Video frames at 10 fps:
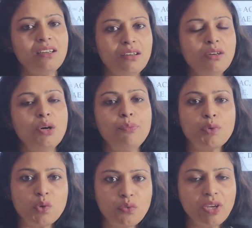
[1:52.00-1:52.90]
a
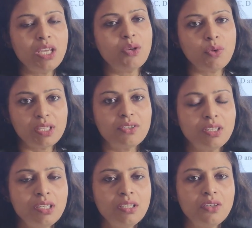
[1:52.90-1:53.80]
proving
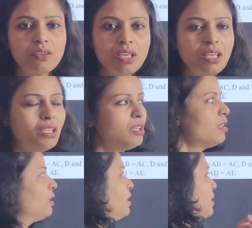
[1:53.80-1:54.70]
question. Okay,
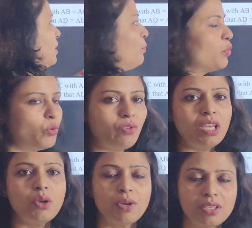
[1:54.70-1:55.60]
this is a
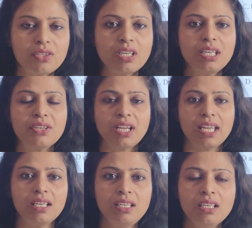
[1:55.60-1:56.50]
proving question in
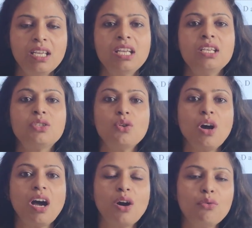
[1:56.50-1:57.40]
triangle. So
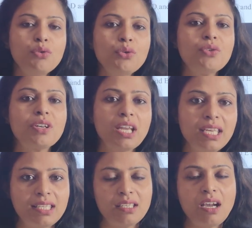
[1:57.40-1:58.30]
how to
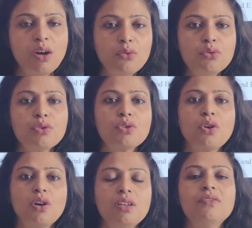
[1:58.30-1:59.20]
write, how to
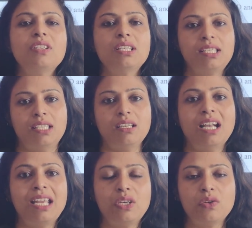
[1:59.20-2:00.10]
solve this
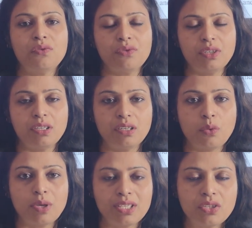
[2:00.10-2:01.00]
kind of
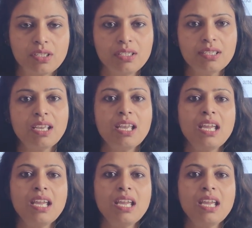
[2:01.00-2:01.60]
questions